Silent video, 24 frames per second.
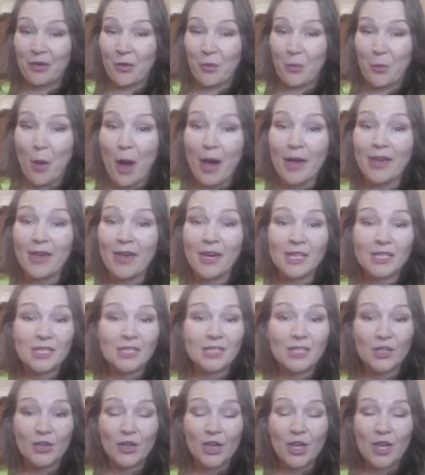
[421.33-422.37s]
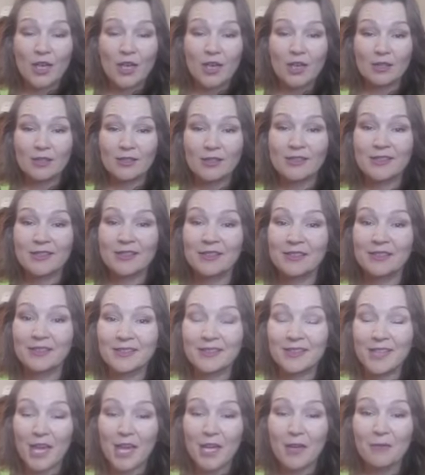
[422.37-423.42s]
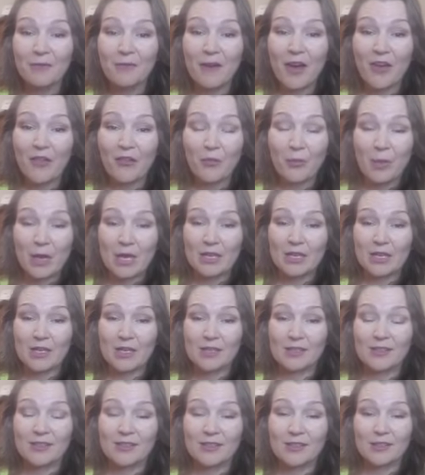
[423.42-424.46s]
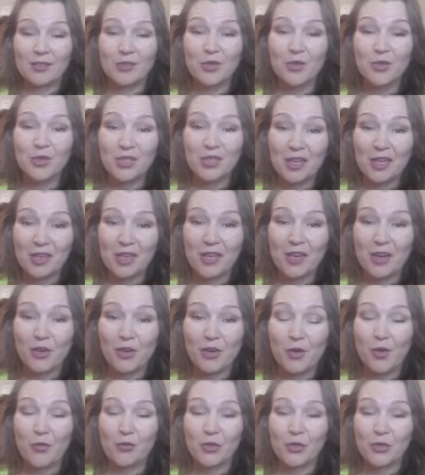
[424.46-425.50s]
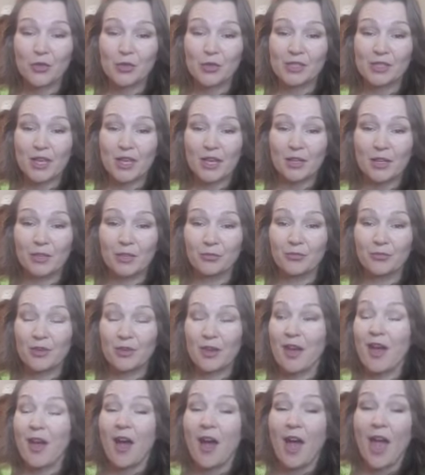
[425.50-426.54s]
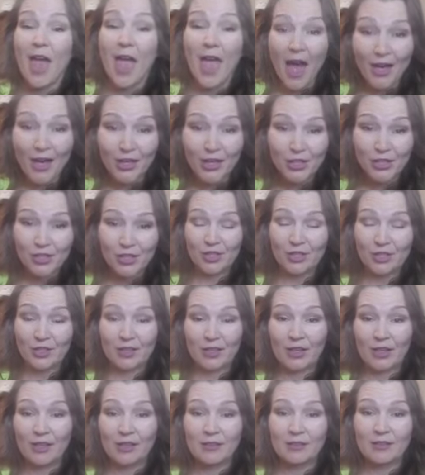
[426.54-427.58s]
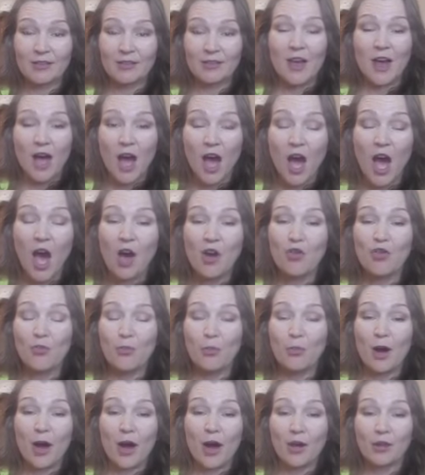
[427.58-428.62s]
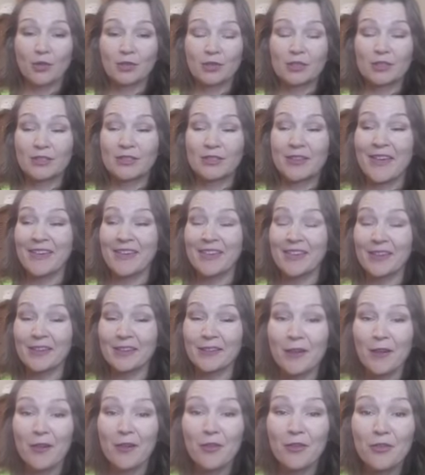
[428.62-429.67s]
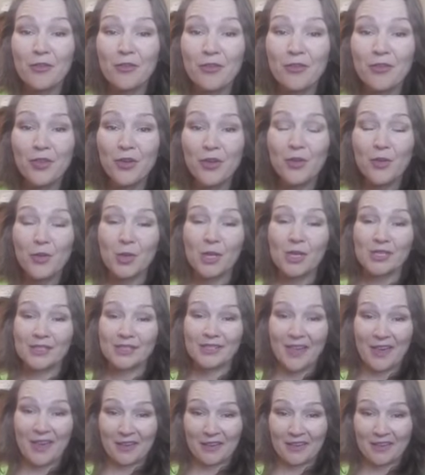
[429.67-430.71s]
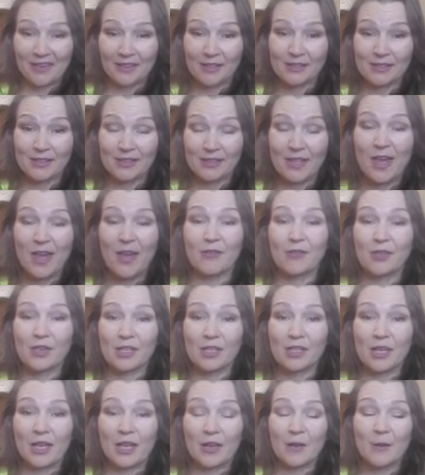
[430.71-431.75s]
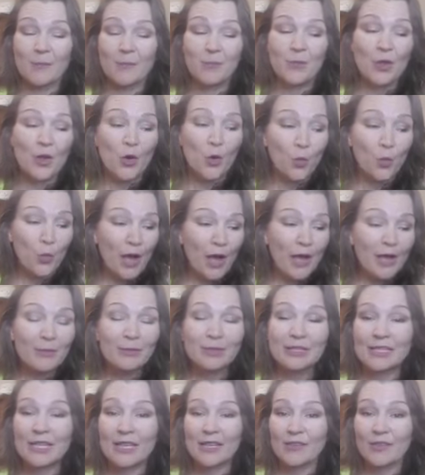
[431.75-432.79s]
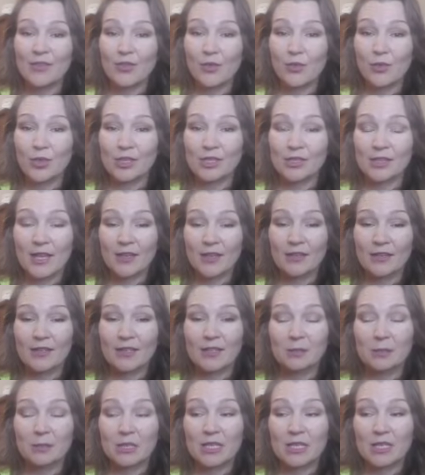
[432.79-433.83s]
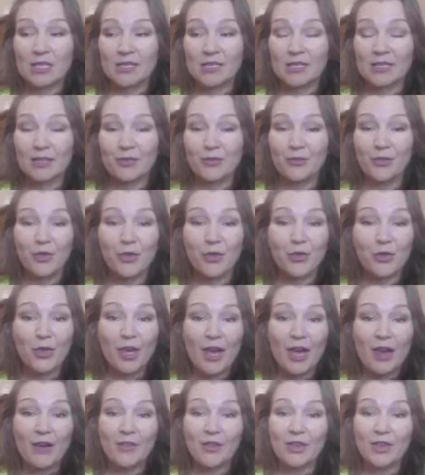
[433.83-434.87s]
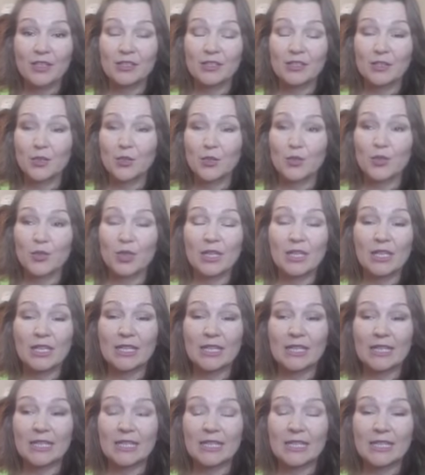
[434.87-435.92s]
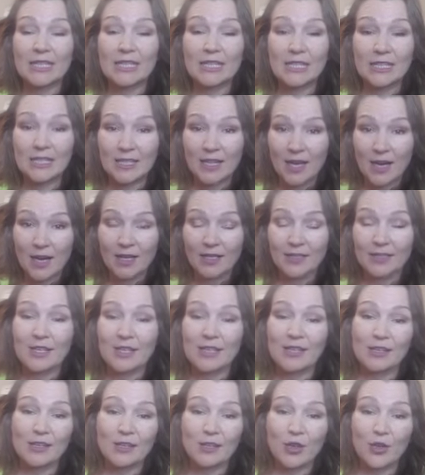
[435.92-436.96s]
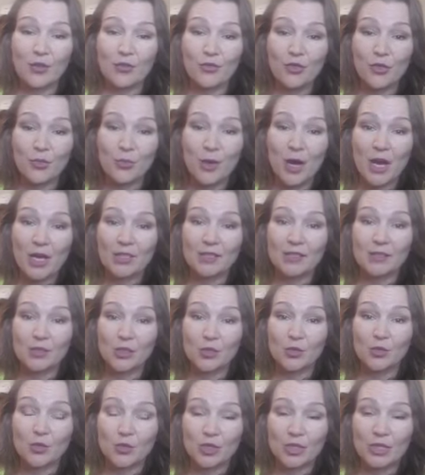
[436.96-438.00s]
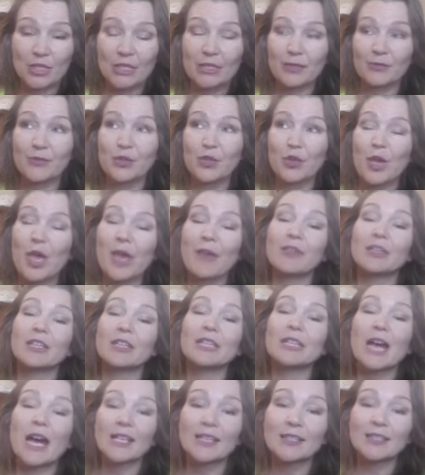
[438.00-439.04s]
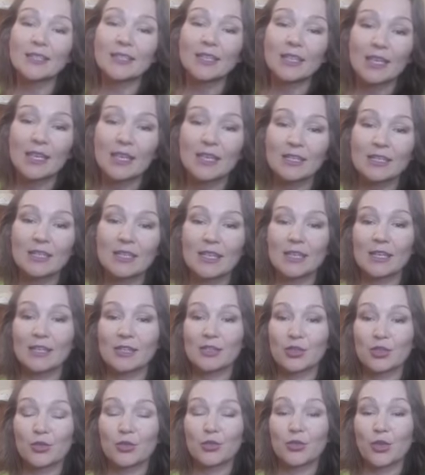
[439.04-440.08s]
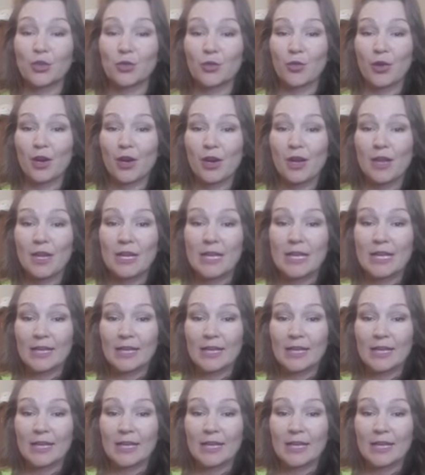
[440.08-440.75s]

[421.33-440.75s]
my answer is take 5 minutes to take care of yourself. Actually, how about taking 30 seconds every day? Why I'm saying 30 seconds? Because if you haven't really done taking care of your body as a routine, if you haven't gotten it into your